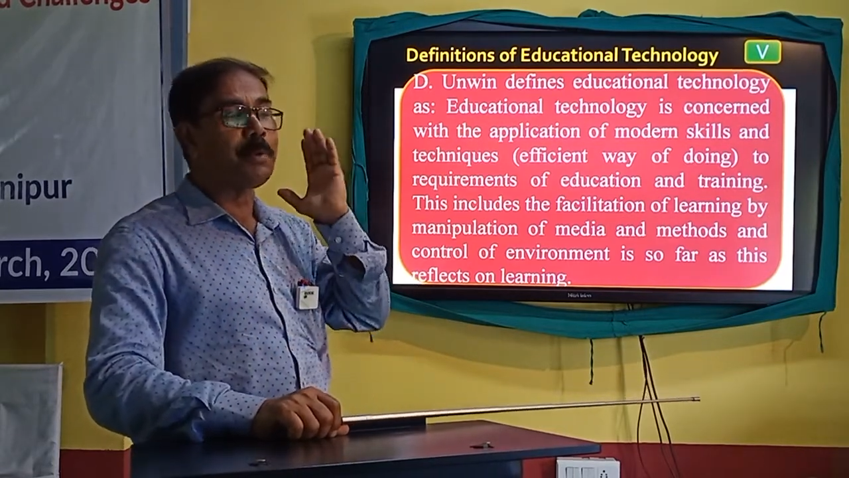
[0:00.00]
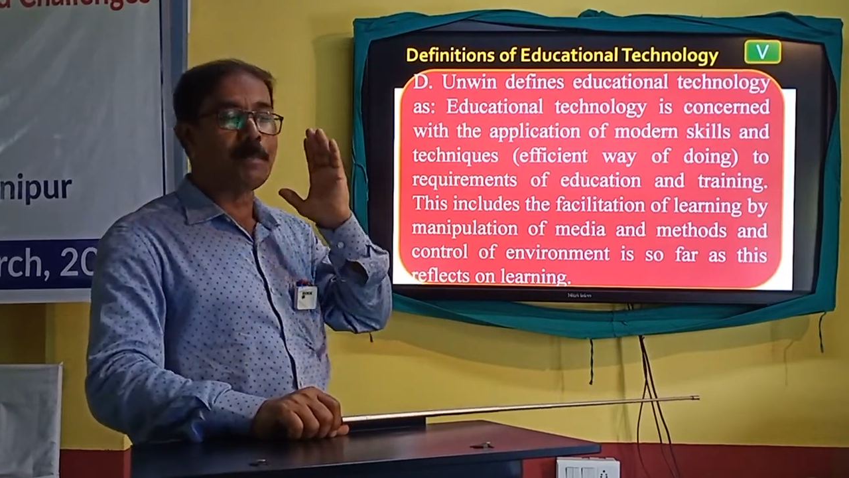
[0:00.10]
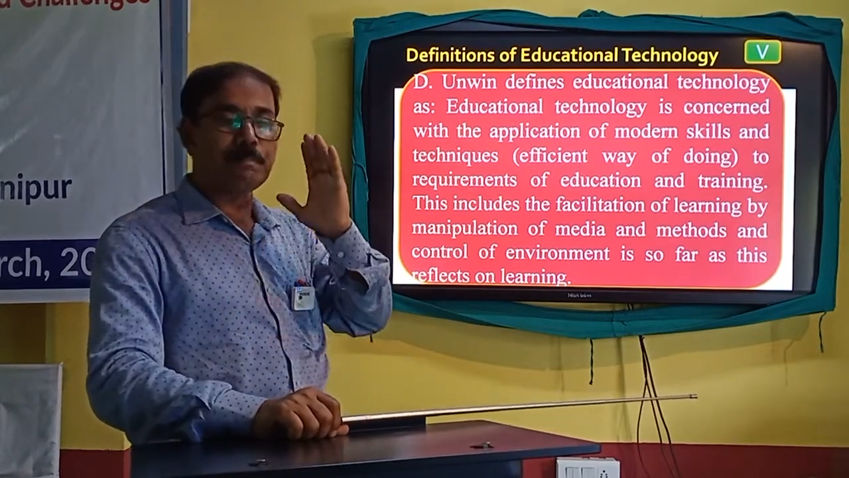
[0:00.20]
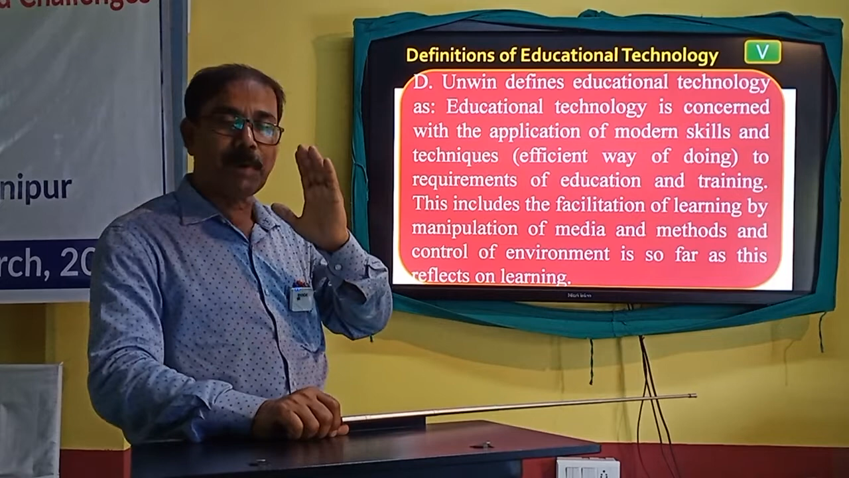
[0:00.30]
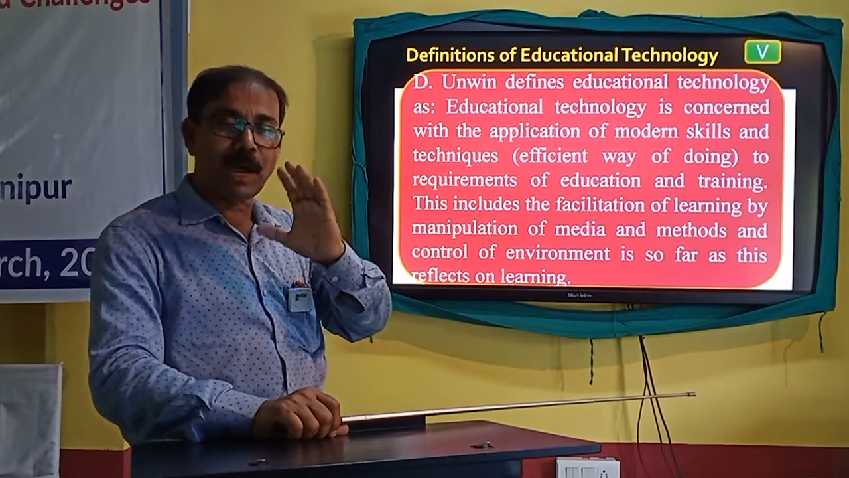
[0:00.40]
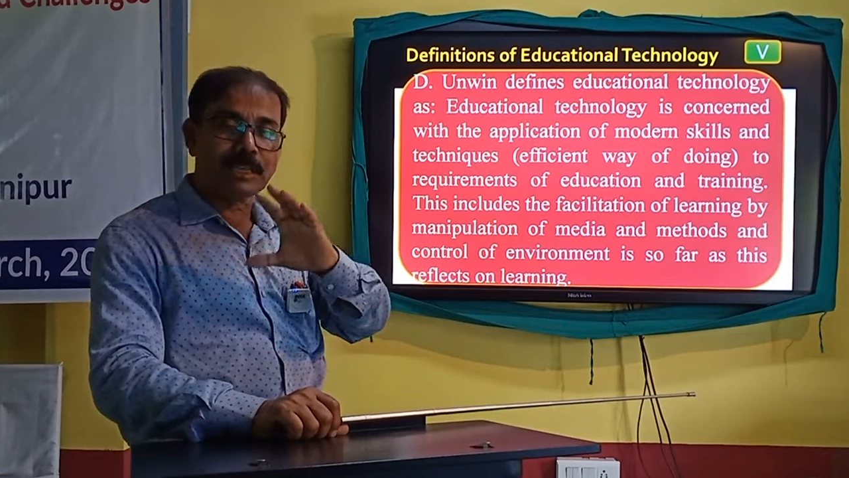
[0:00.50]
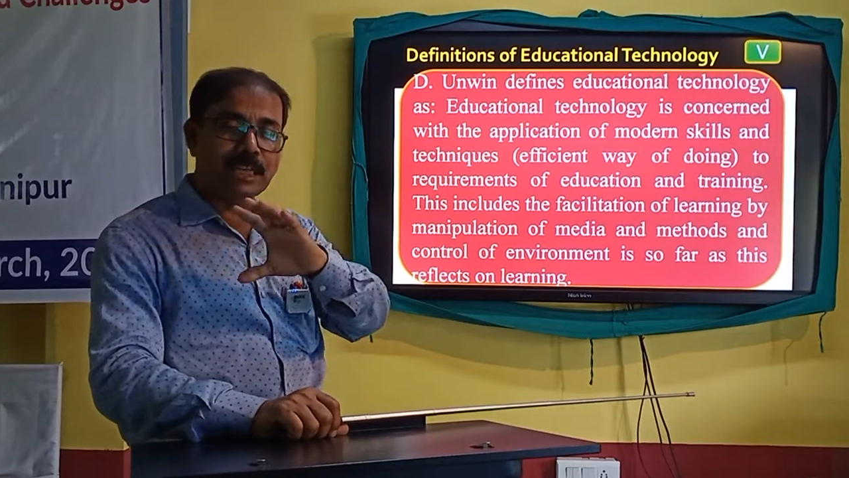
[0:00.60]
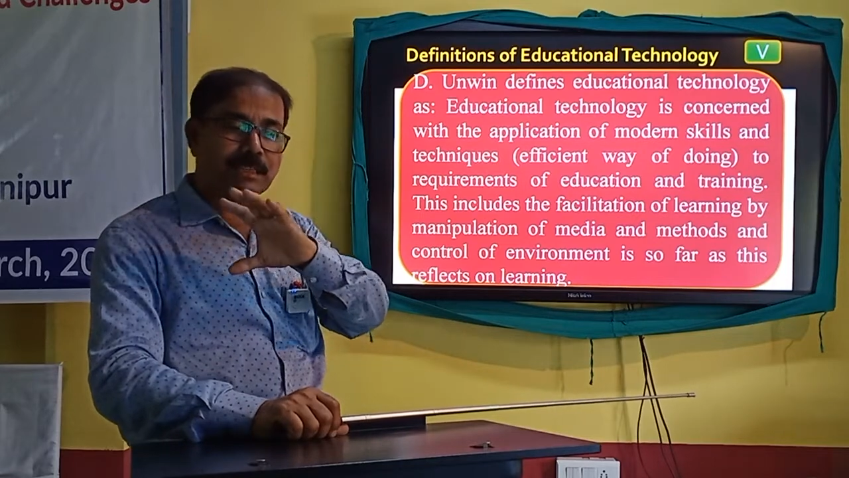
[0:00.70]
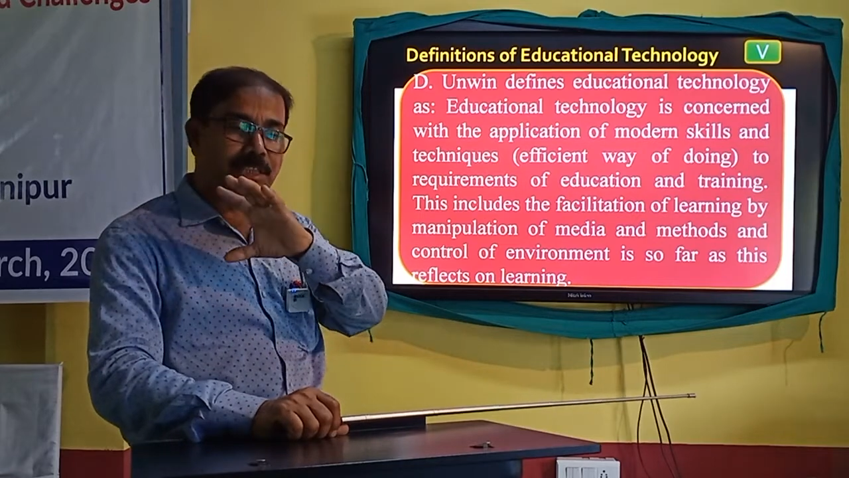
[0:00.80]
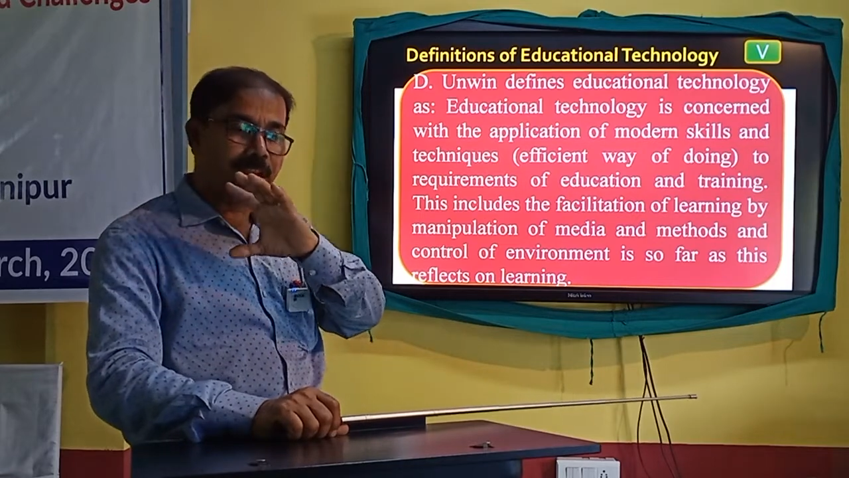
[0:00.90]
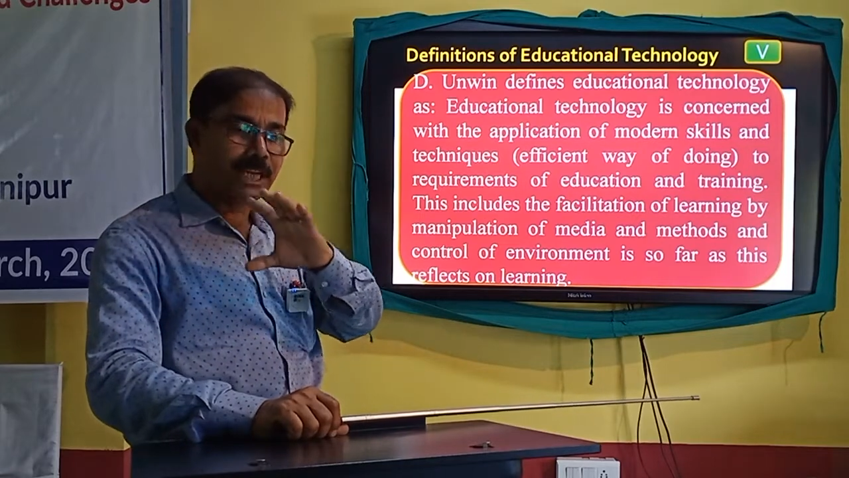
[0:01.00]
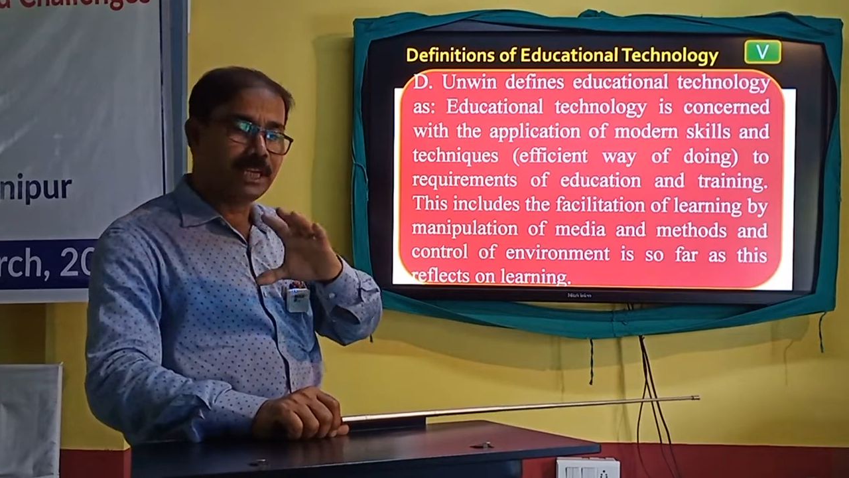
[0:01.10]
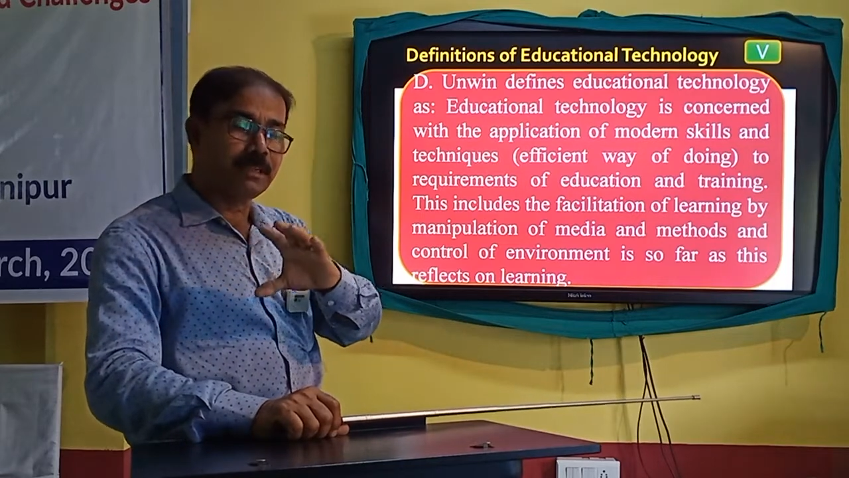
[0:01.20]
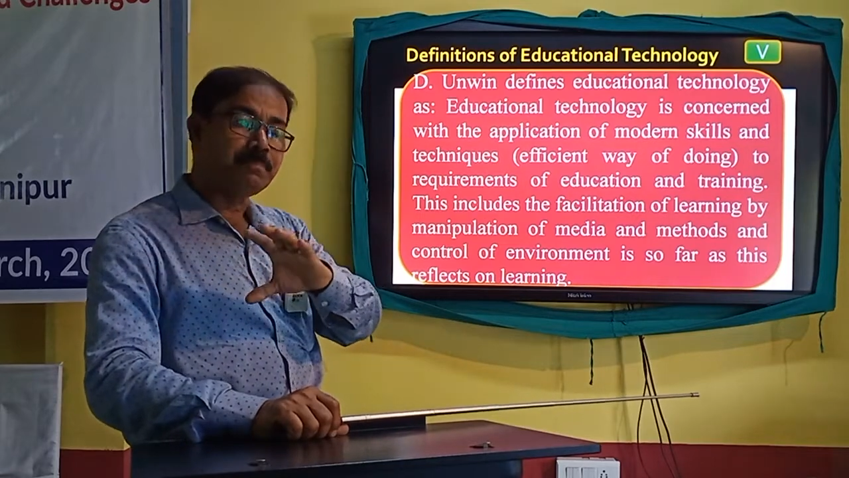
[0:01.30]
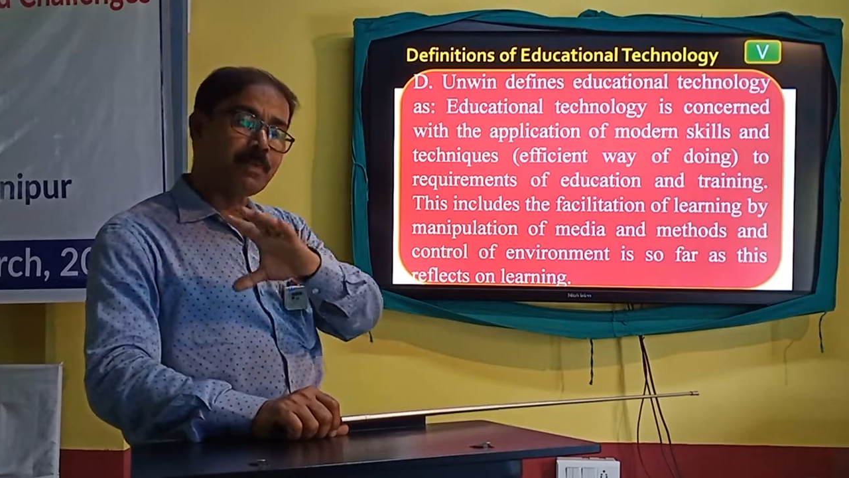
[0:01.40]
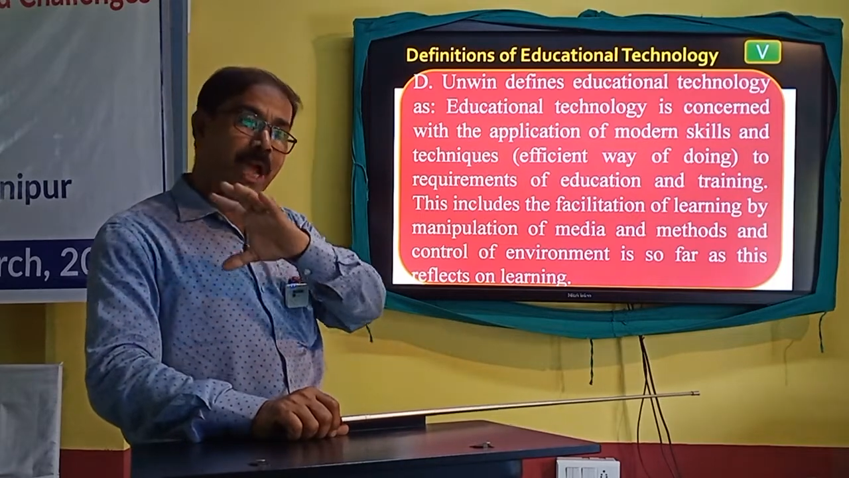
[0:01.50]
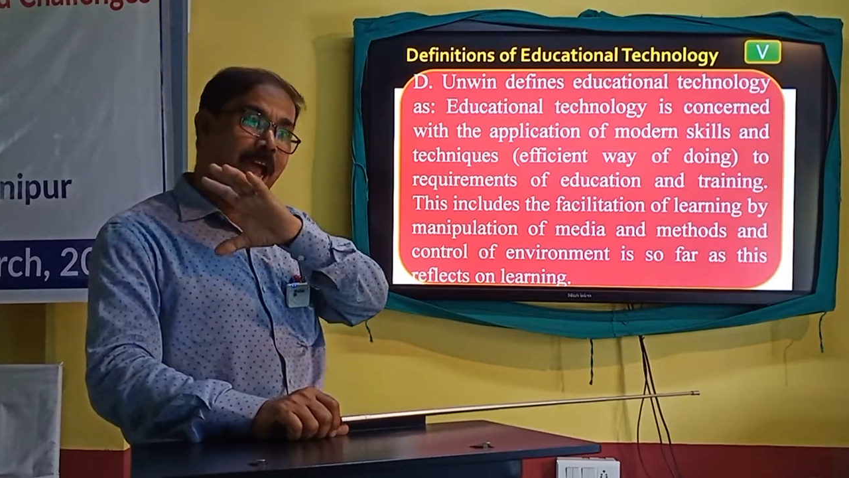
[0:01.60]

imparting training